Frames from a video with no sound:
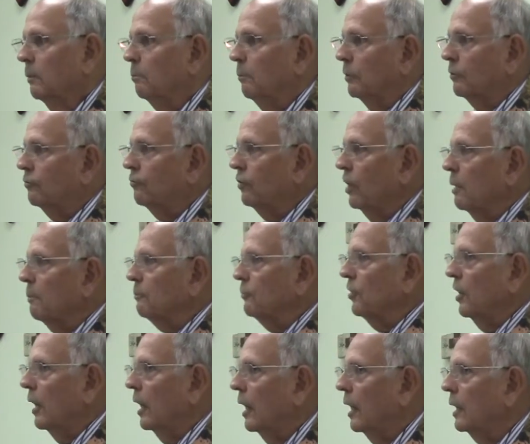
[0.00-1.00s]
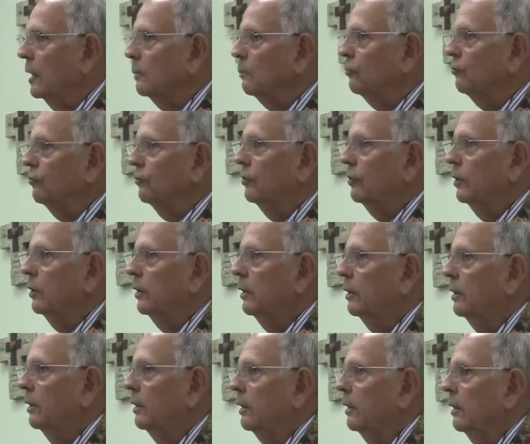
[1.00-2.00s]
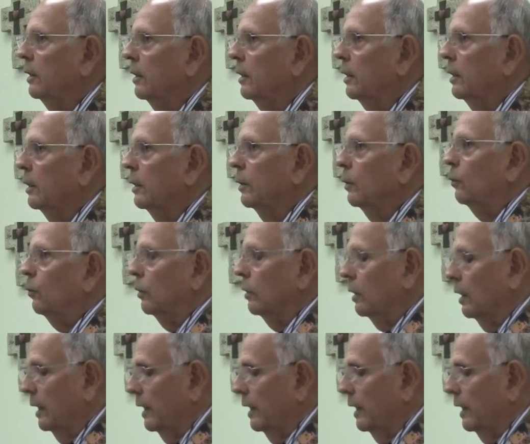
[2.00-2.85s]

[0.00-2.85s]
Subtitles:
But sometimes we're